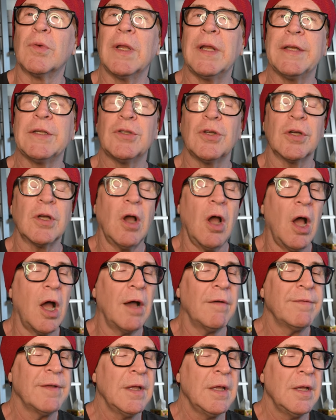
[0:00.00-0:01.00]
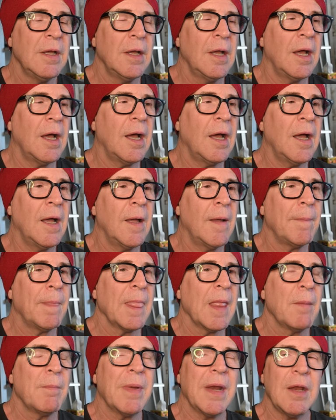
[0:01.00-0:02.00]
really took off,
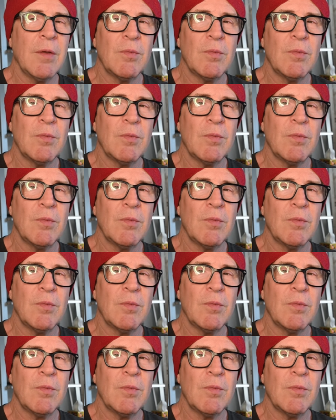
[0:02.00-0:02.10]
but